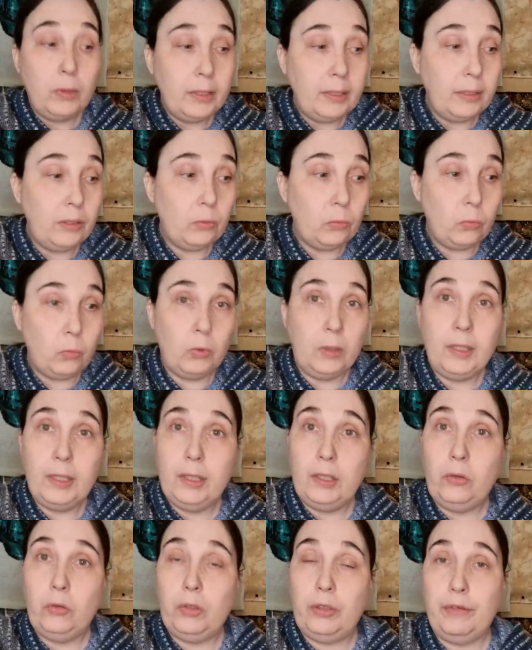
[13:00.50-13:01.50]
really,
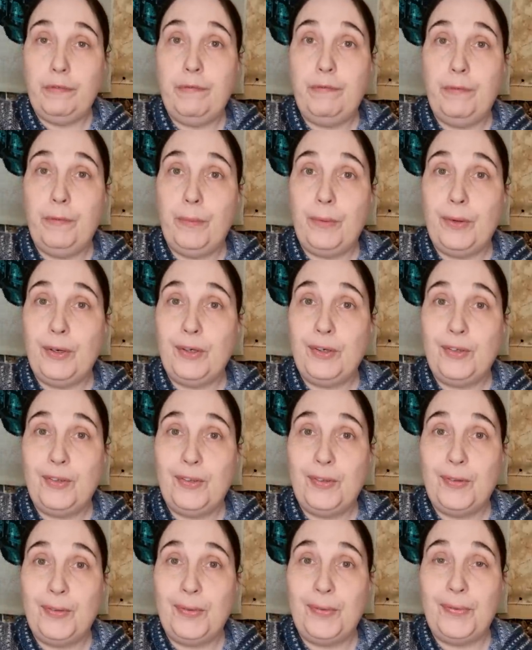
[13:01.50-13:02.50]
really looking forward
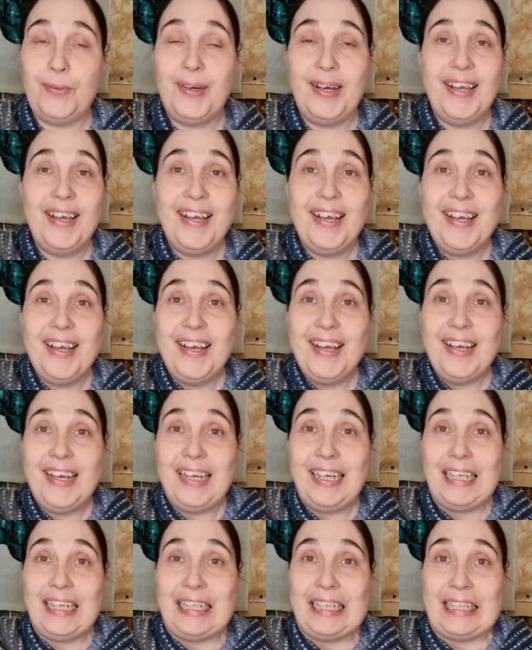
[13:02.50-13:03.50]
to
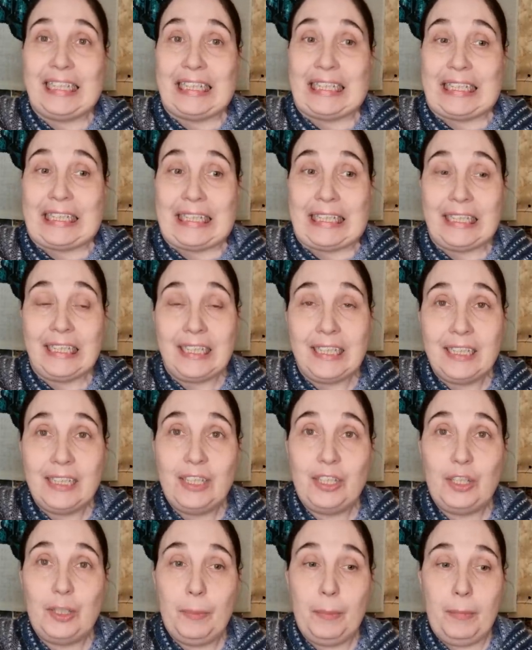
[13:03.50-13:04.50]

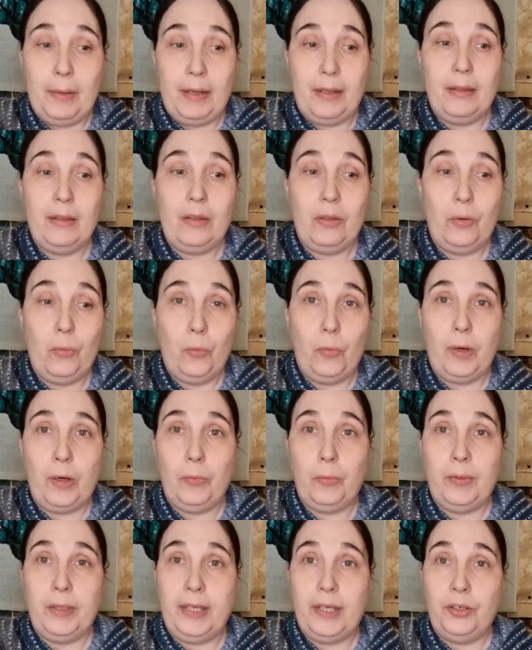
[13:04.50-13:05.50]
each month
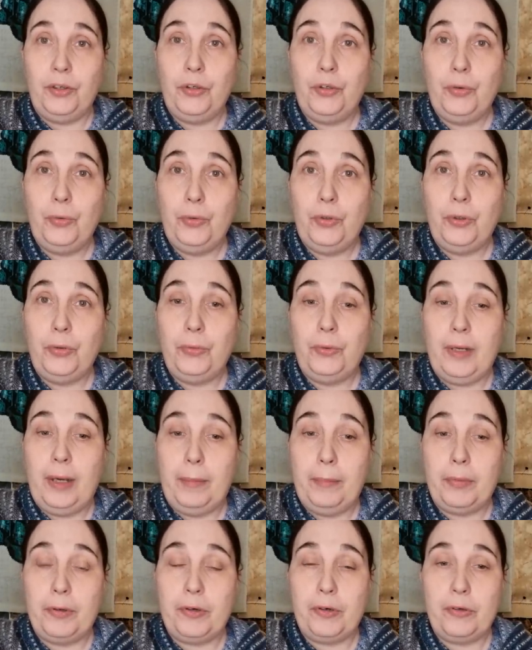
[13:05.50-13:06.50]
where we get two new
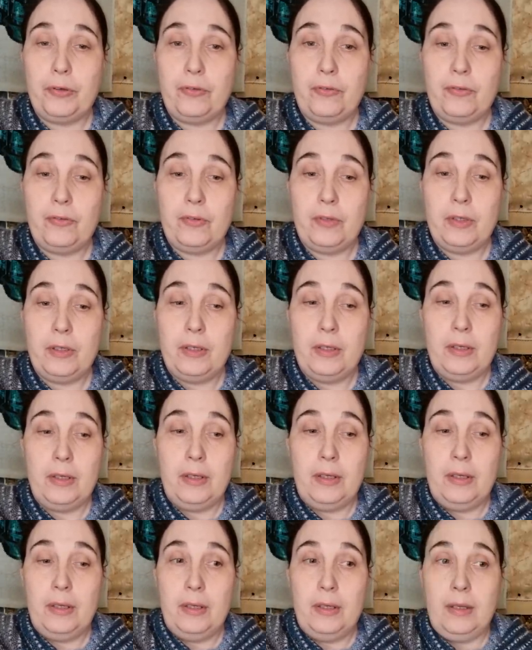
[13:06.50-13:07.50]
numbers.
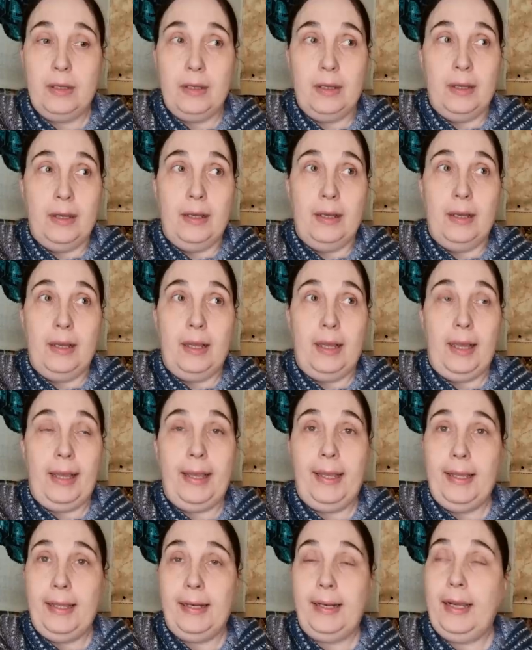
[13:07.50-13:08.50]

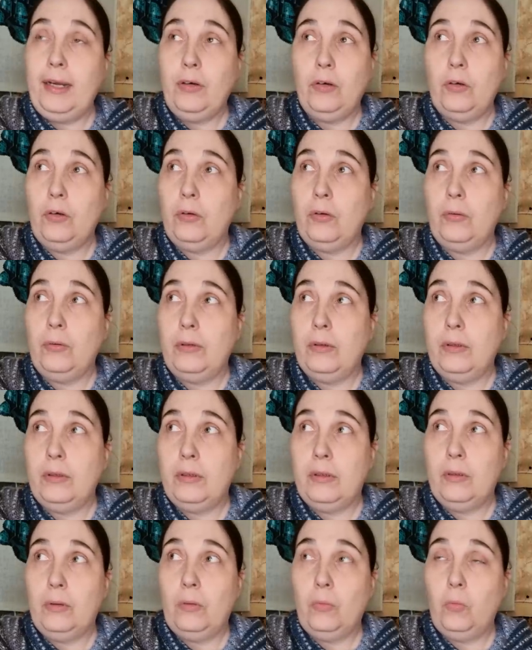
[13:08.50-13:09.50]
And I don't know
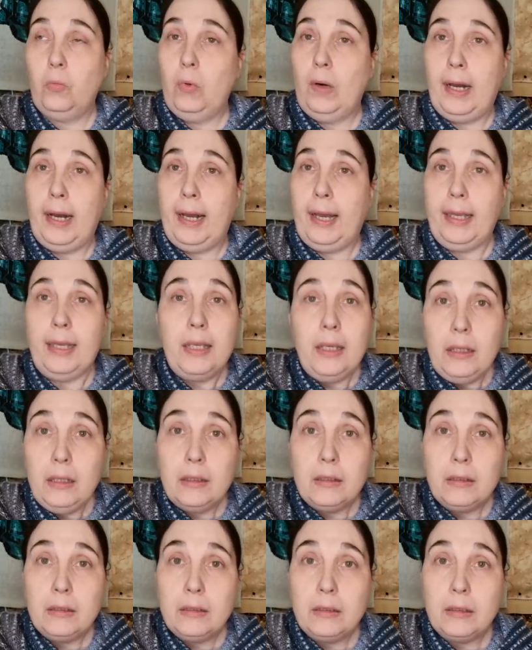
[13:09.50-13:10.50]
why
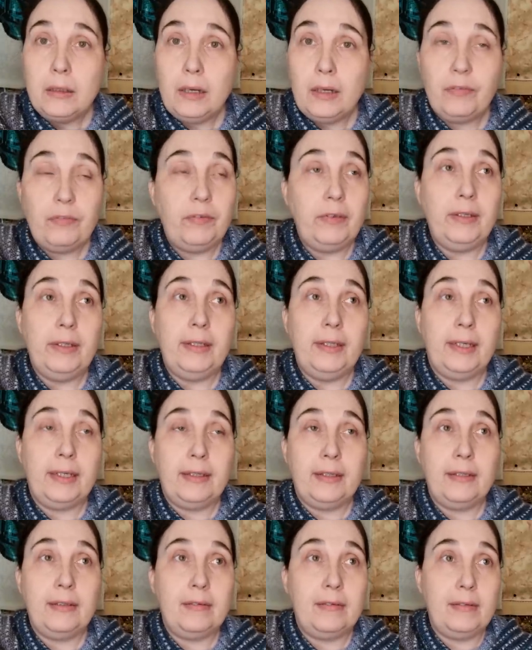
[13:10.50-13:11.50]
I feel
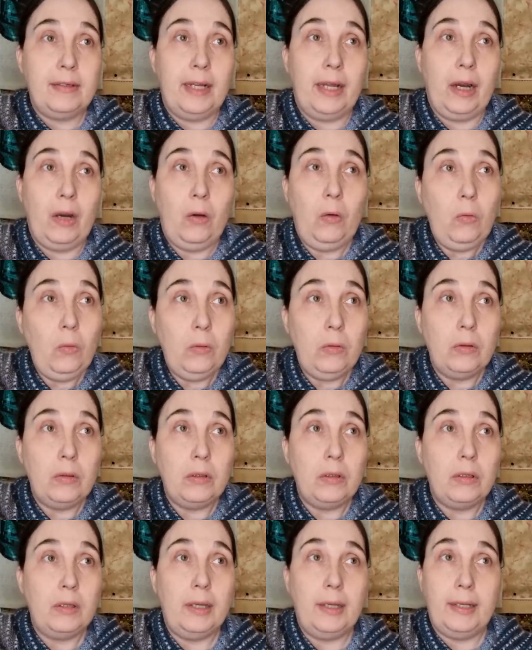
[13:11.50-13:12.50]
like this now
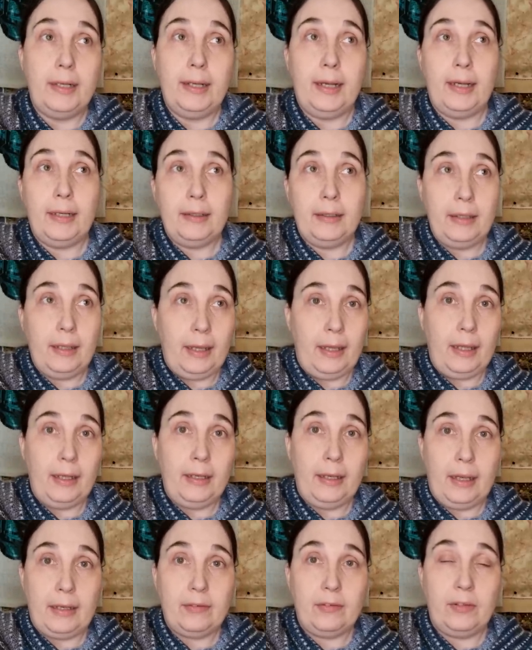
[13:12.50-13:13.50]
and not la
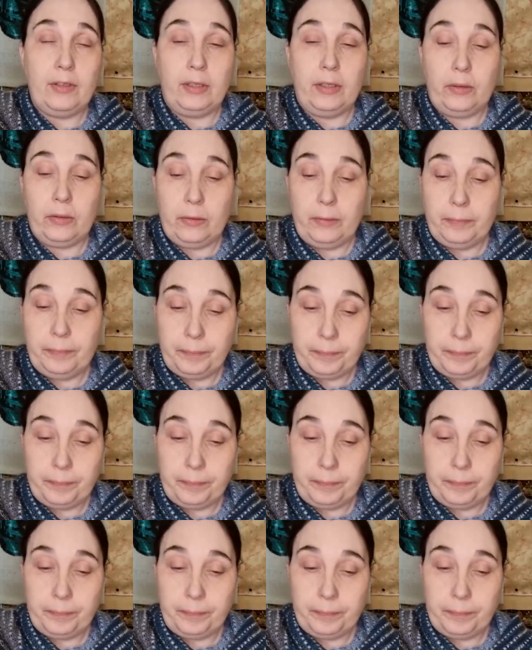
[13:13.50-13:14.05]
last year.